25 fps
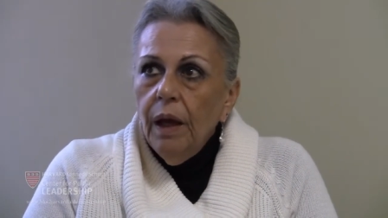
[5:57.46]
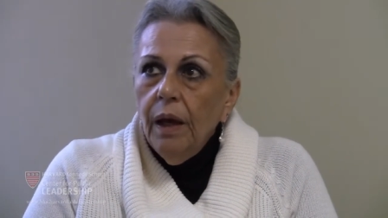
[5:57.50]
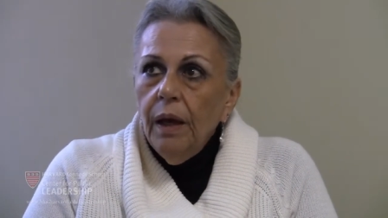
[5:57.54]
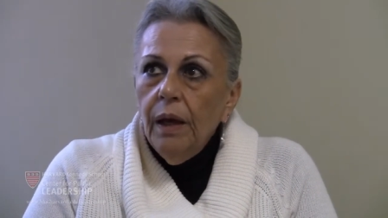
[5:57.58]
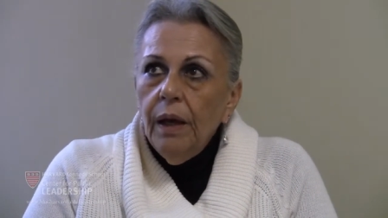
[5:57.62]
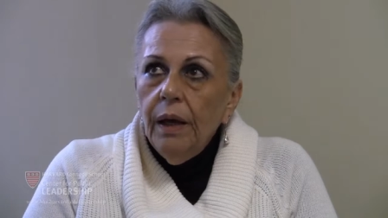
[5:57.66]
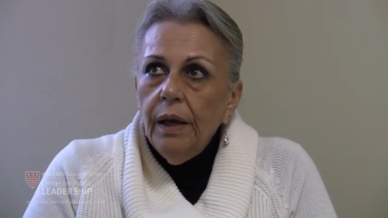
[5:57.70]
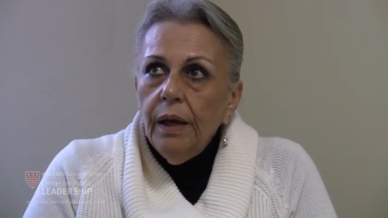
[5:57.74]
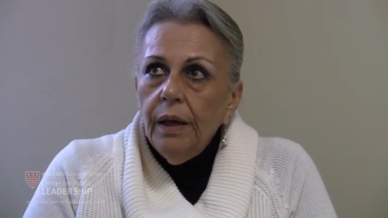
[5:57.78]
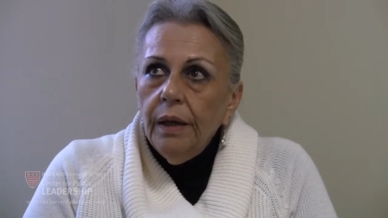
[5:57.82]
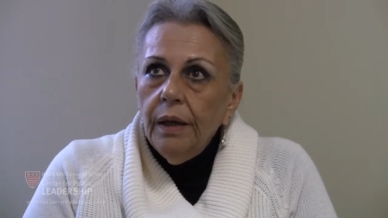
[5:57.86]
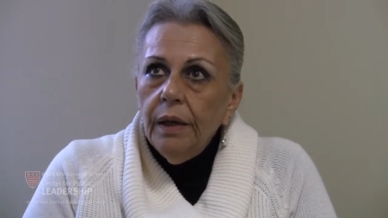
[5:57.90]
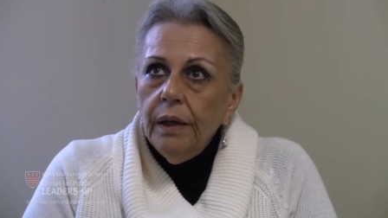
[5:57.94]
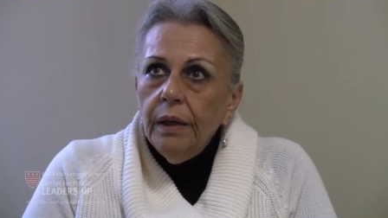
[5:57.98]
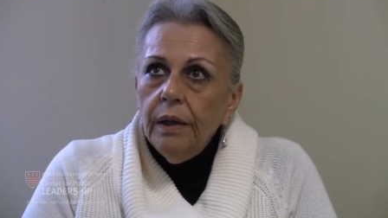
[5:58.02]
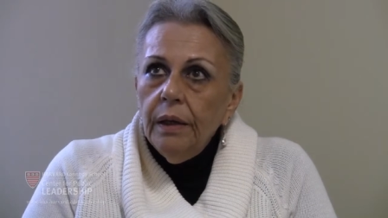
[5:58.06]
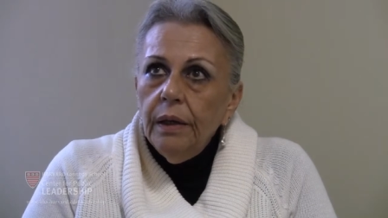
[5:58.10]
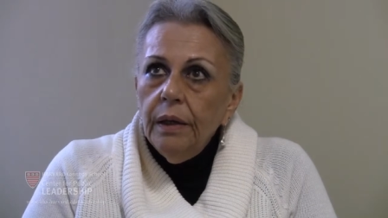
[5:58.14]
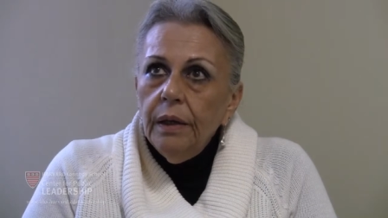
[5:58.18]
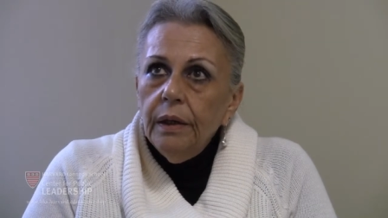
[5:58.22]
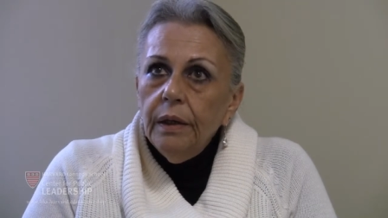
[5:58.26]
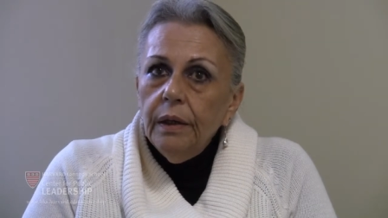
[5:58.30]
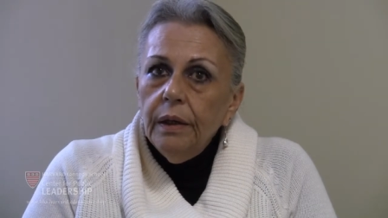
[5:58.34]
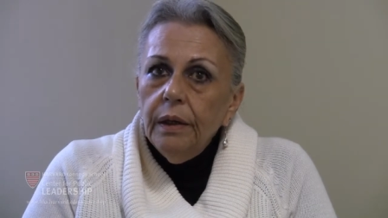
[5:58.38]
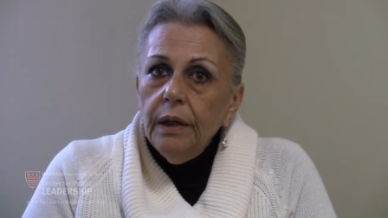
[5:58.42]

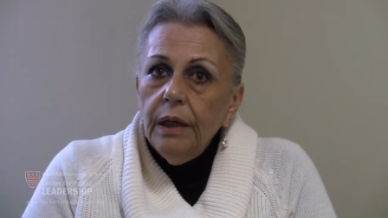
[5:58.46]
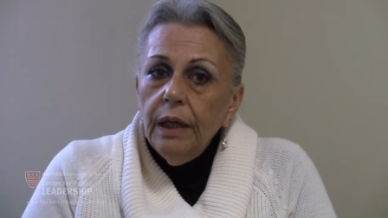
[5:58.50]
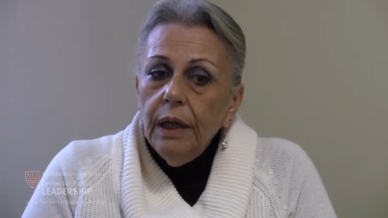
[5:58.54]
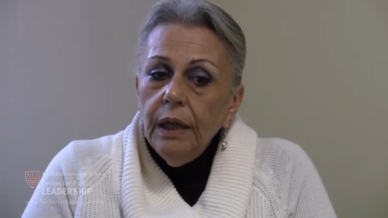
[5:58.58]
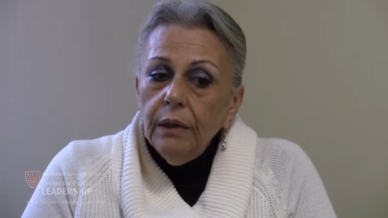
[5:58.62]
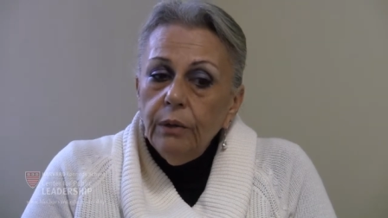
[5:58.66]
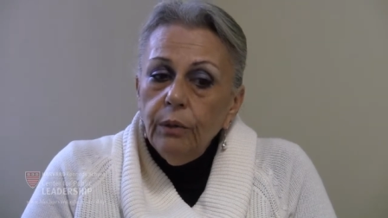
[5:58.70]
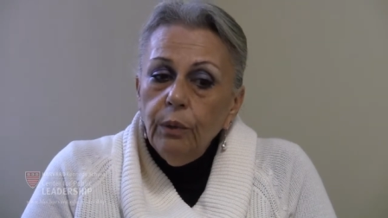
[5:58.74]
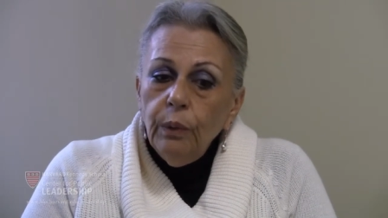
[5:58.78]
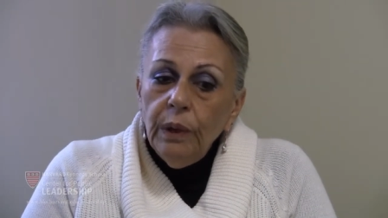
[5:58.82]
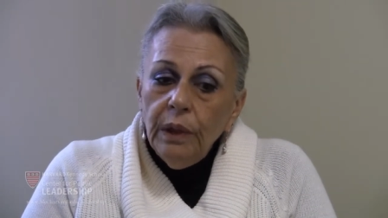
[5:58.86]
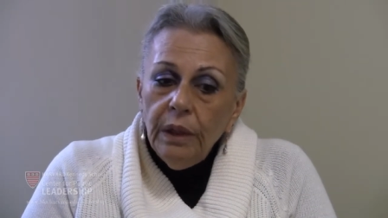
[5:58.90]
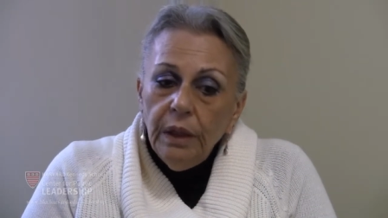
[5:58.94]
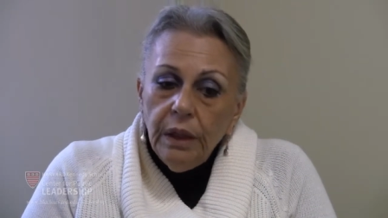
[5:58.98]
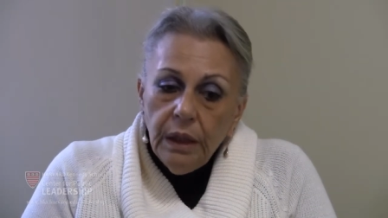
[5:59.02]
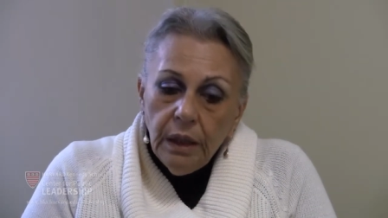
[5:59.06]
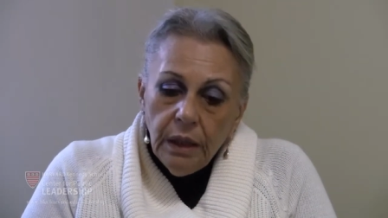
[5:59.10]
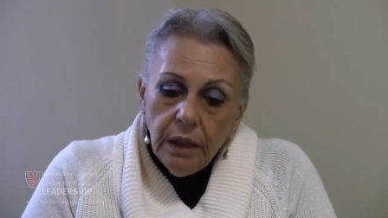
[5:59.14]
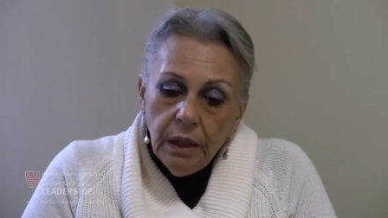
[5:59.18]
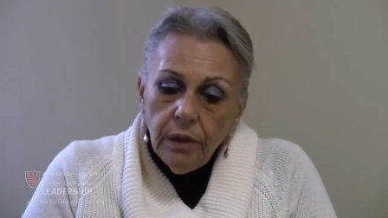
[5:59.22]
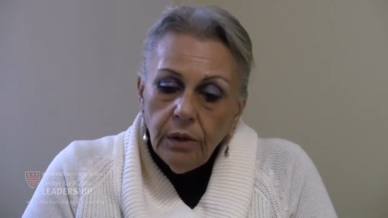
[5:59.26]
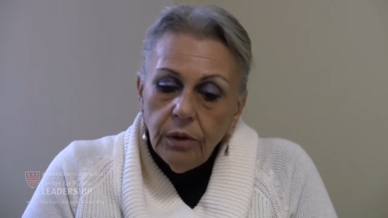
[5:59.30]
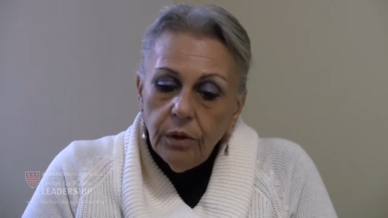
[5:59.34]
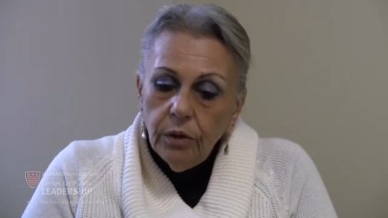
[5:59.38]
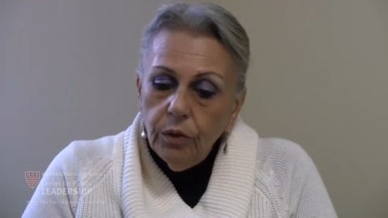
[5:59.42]
and that we
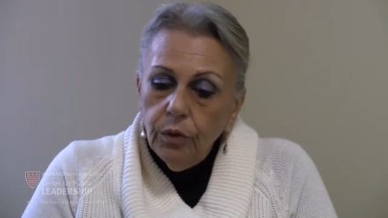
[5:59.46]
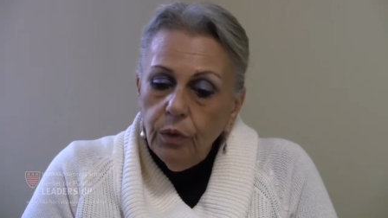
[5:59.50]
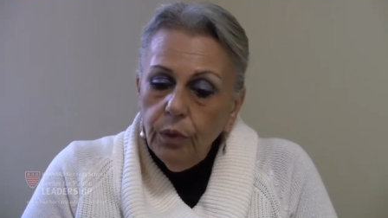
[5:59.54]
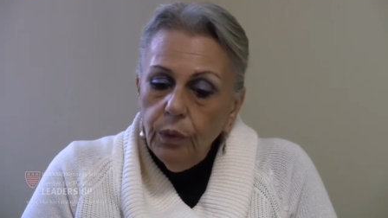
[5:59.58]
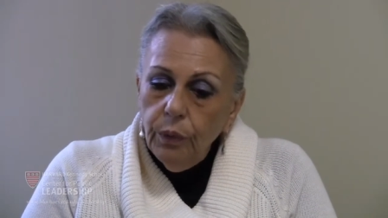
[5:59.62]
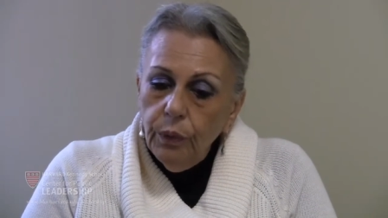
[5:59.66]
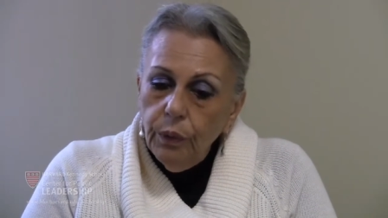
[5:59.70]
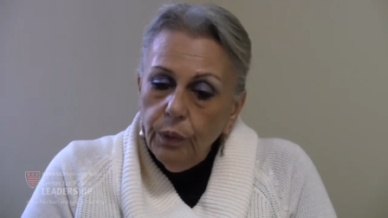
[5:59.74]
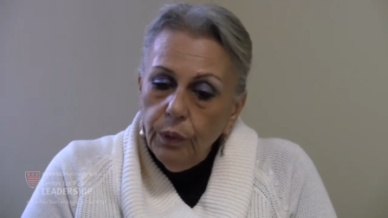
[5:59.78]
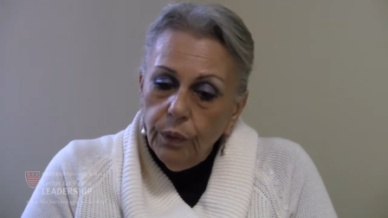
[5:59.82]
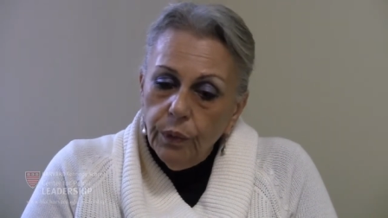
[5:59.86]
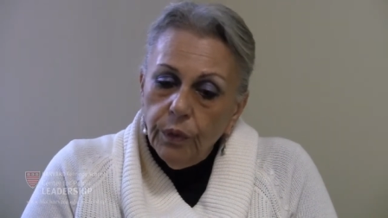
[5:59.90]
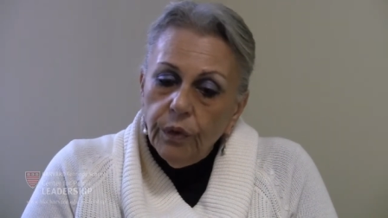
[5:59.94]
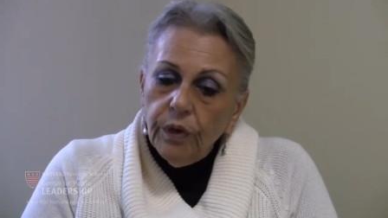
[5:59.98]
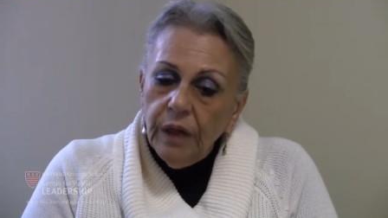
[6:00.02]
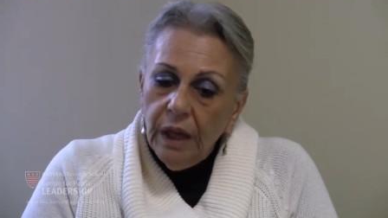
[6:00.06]
need to